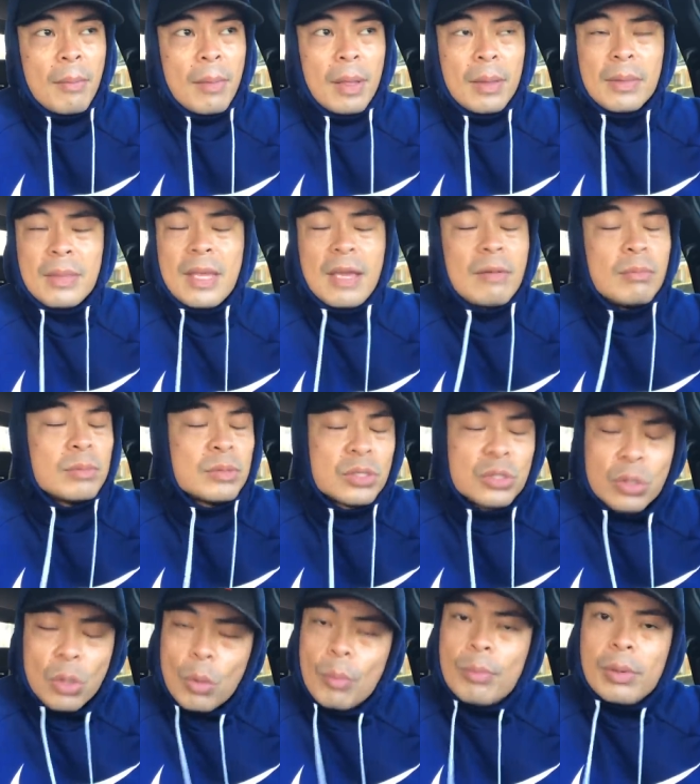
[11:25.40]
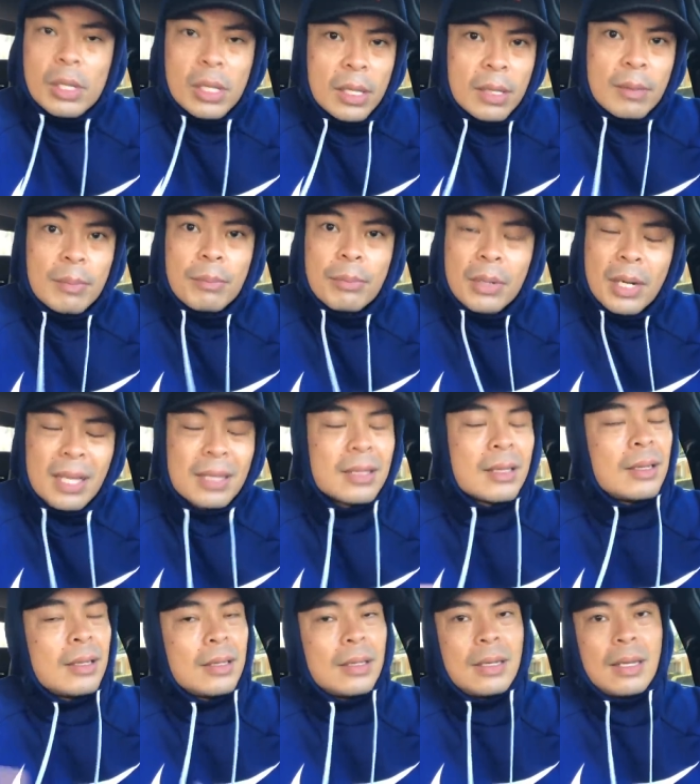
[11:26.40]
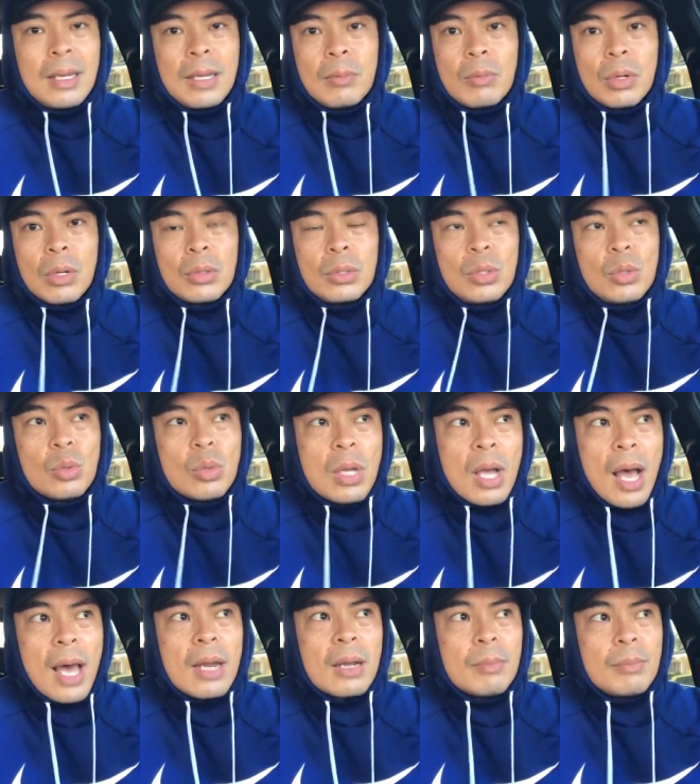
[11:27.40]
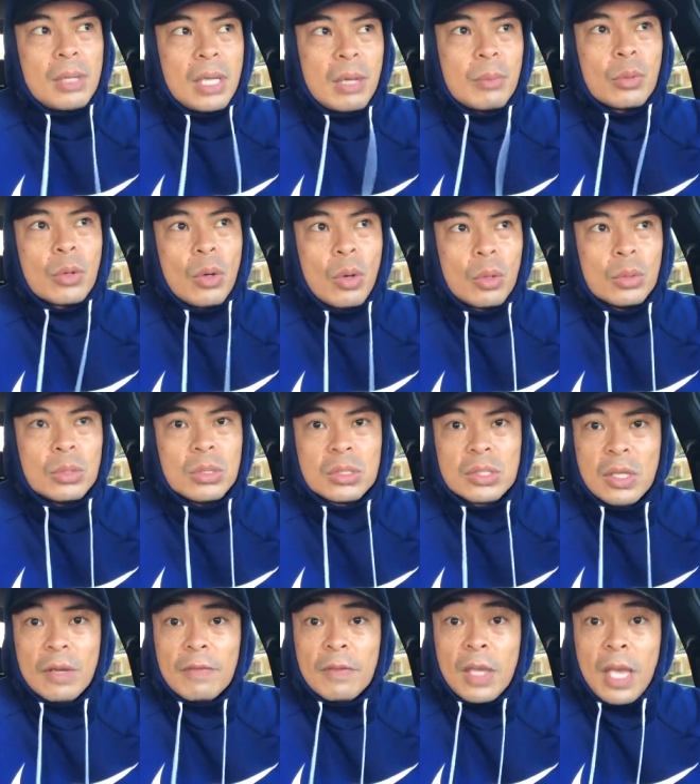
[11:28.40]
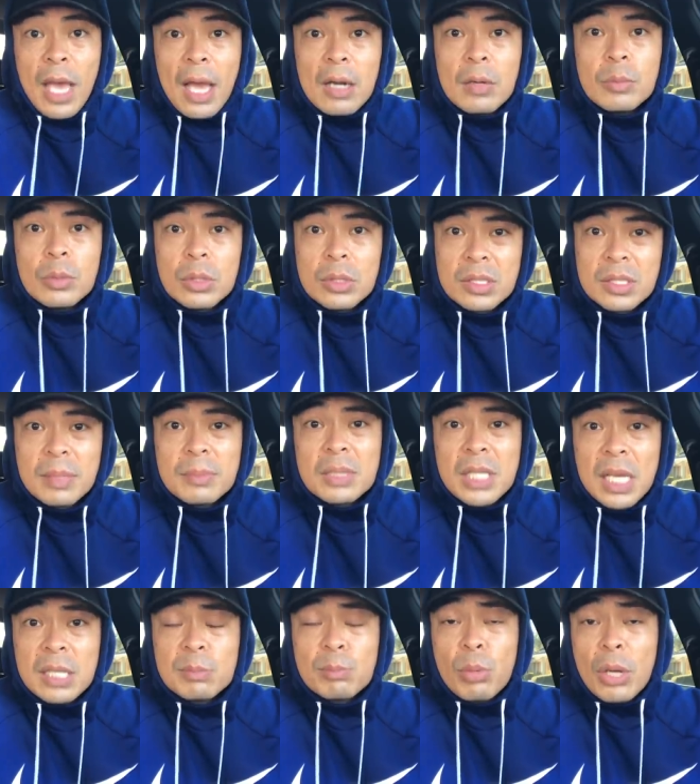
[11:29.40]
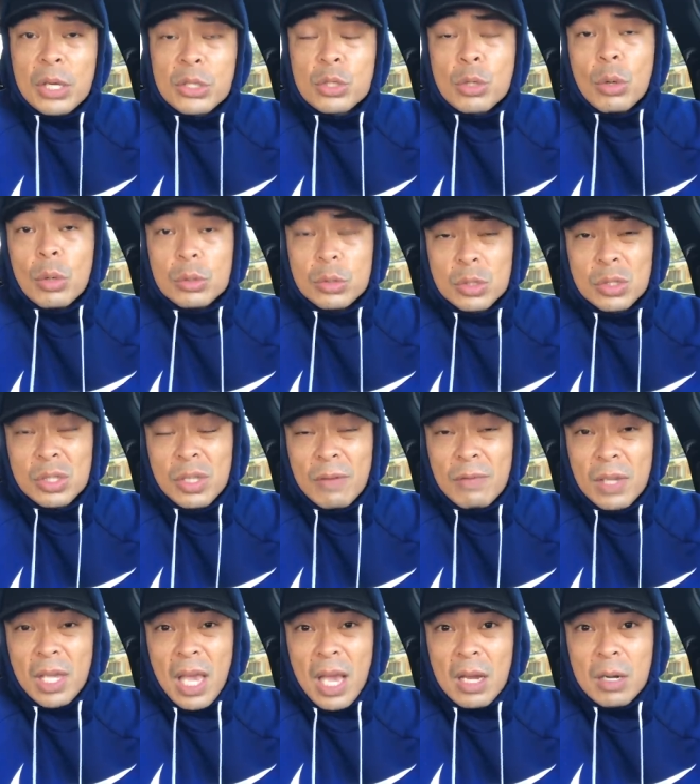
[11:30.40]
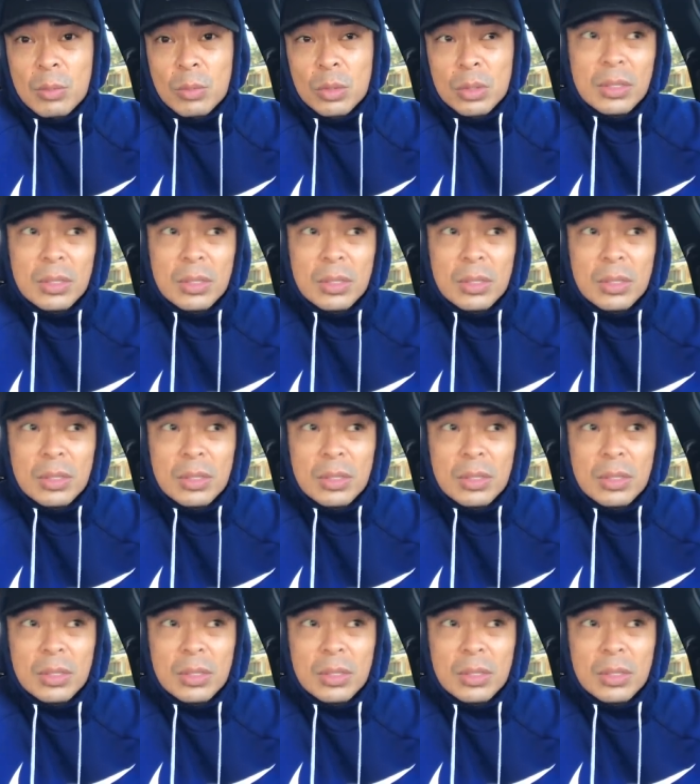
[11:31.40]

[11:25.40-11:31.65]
then so be it. But at the end of the day, bro, you gotta be able to hold yourself accountable, and sometimes pressure holds yourself accountable.